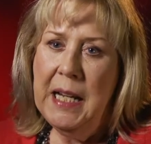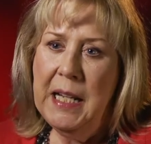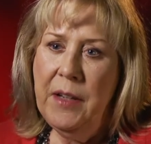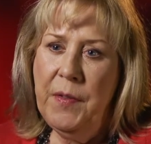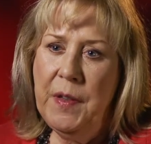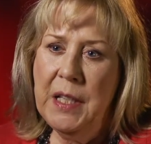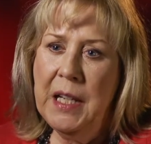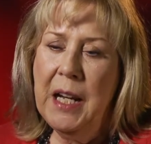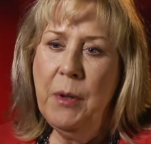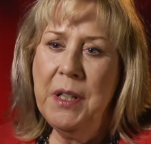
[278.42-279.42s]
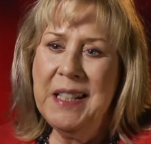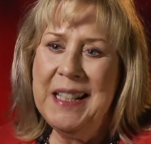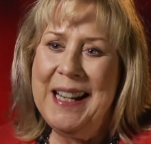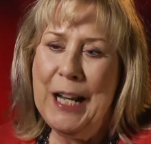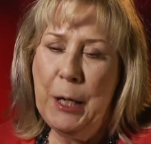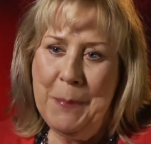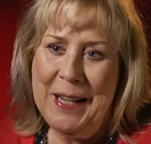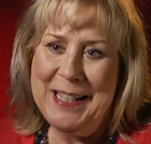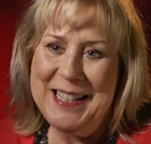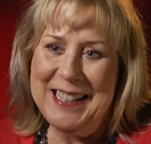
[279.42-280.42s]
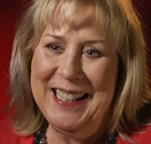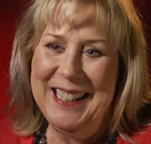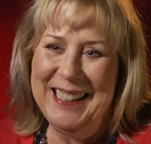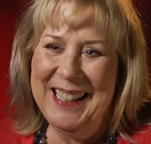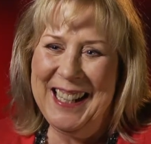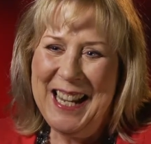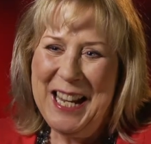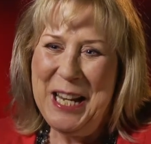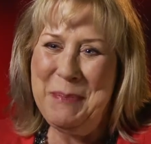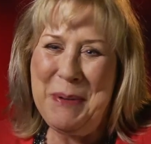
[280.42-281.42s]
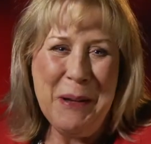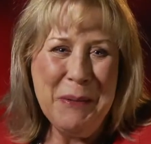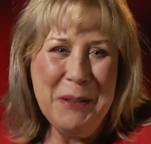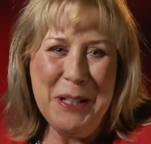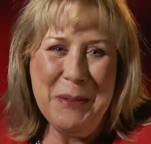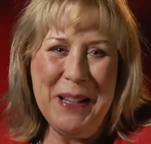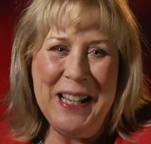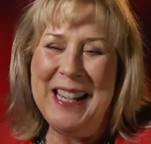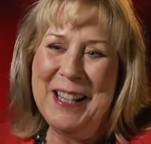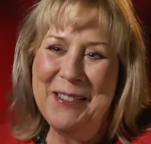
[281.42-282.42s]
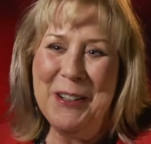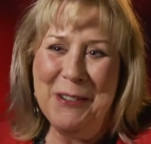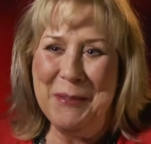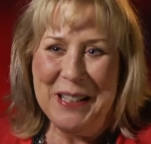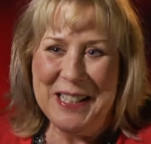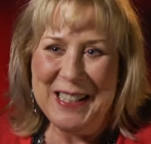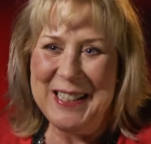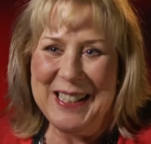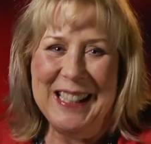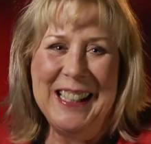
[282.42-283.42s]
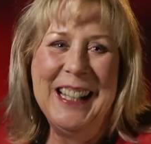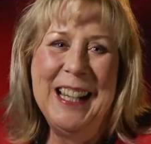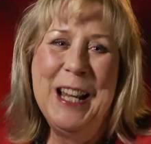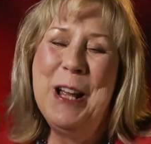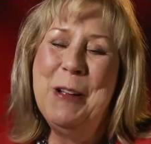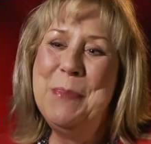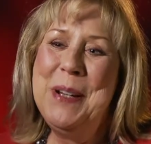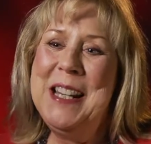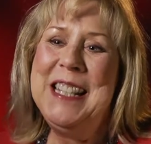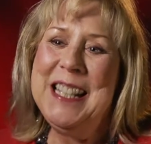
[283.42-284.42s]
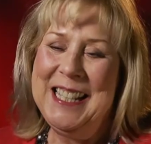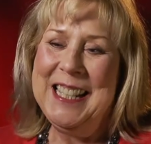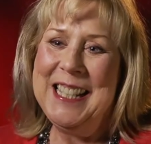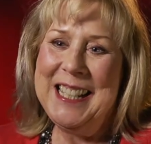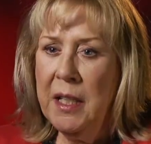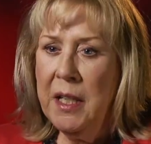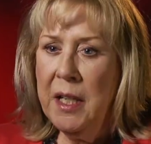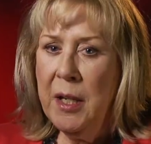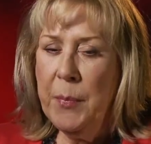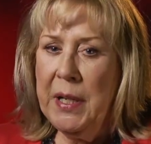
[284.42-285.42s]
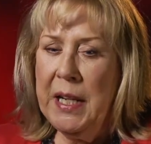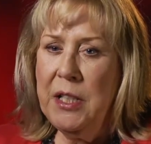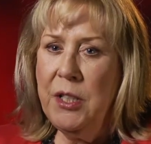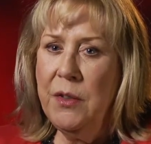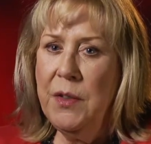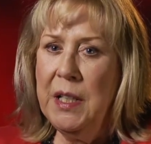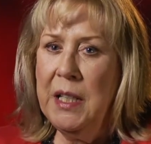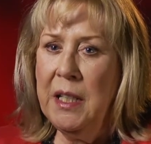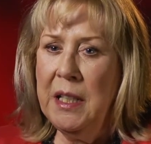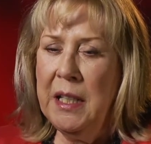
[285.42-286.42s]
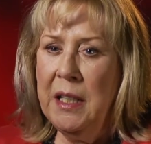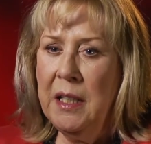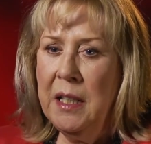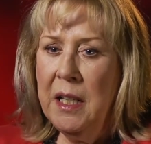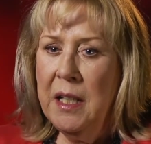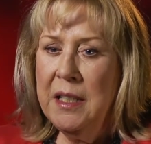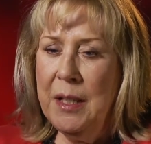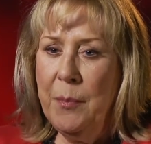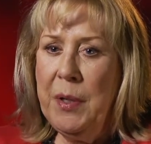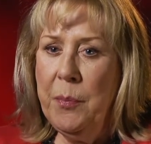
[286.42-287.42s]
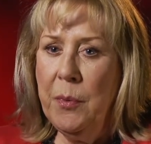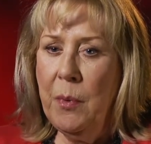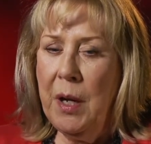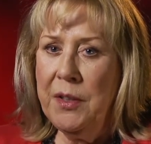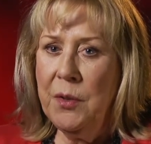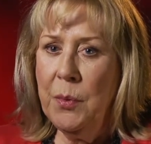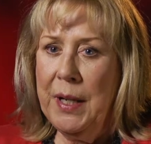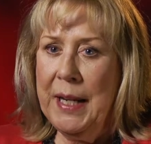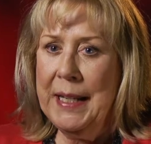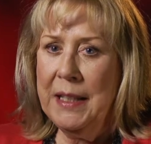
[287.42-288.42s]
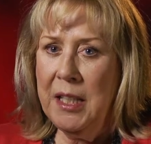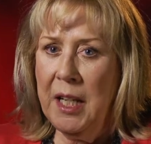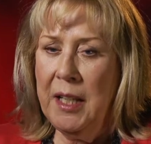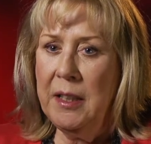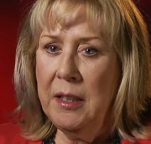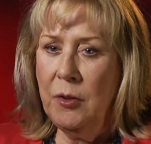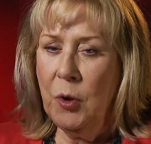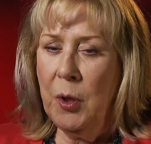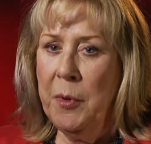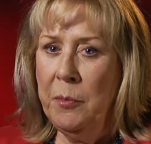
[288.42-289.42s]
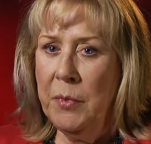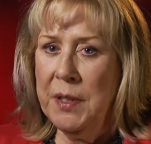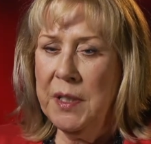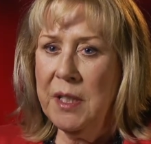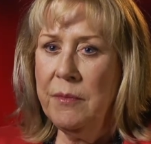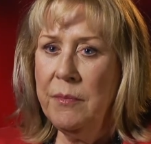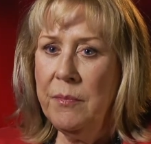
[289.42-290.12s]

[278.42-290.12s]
If the guy would have stayed out of medicine, he probably would have been a hero in Muscatine, but he didn't. But I do think that some people walked away and thought Norman was